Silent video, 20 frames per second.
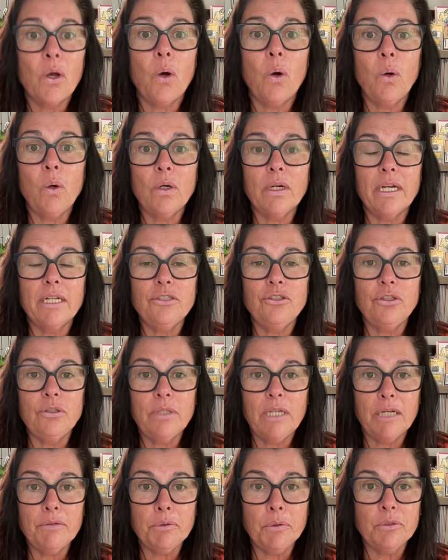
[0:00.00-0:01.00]
Or I do
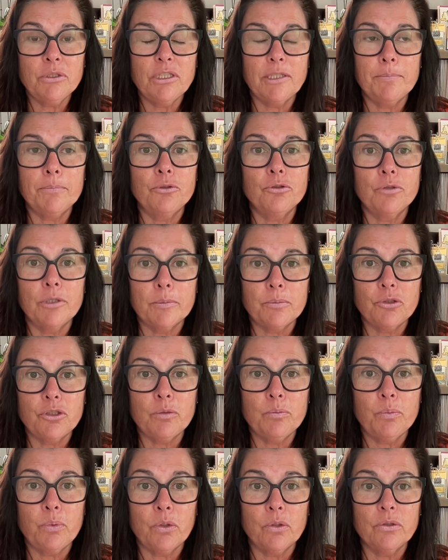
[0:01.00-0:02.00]
have a
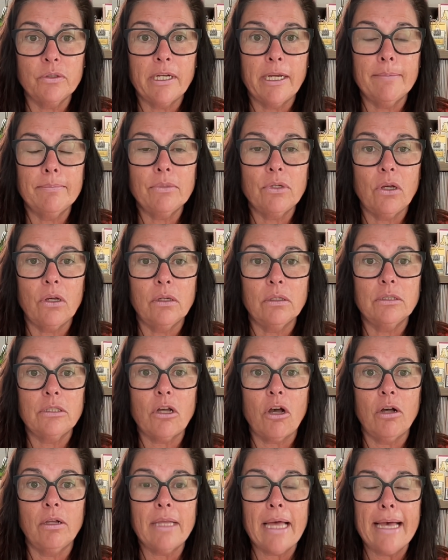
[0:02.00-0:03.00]
subscription program called
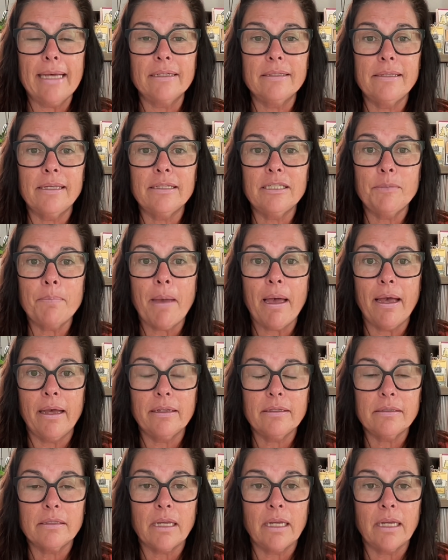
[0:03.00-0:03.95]
All Access Pass,